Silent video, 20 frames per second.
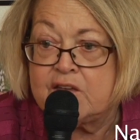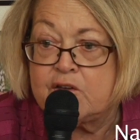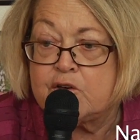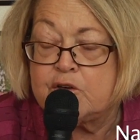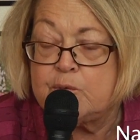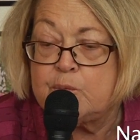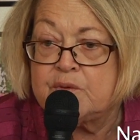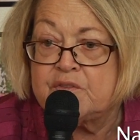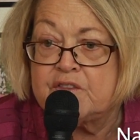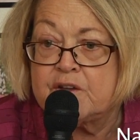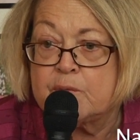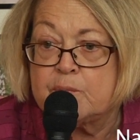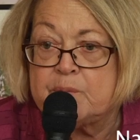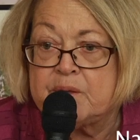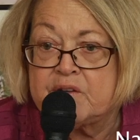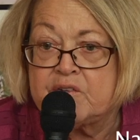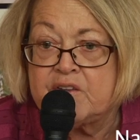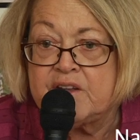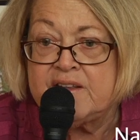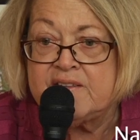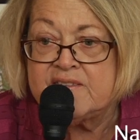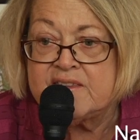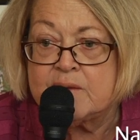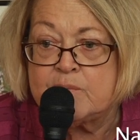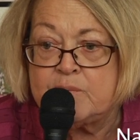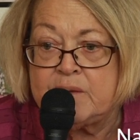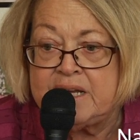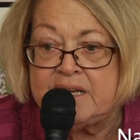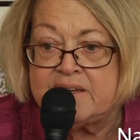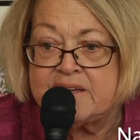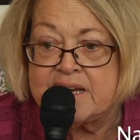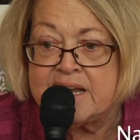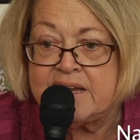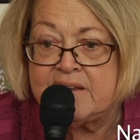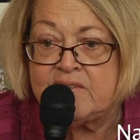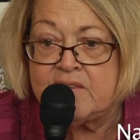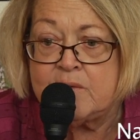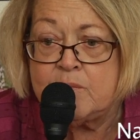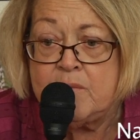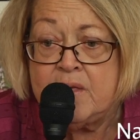could with their buildings and
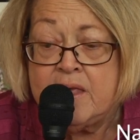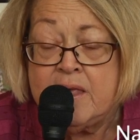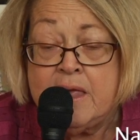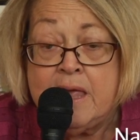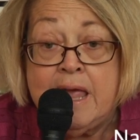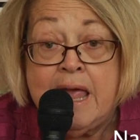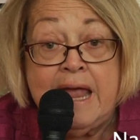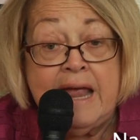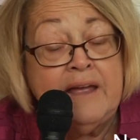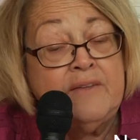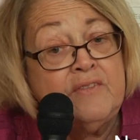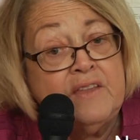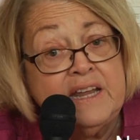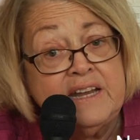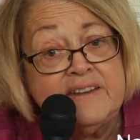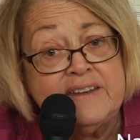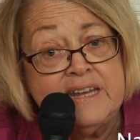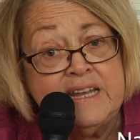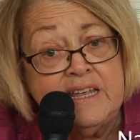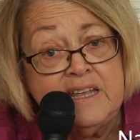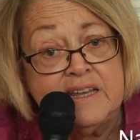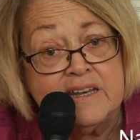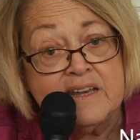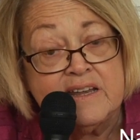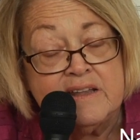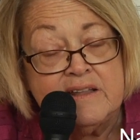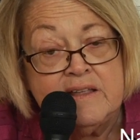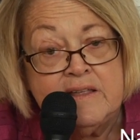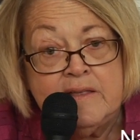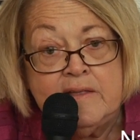maintain them, and they did.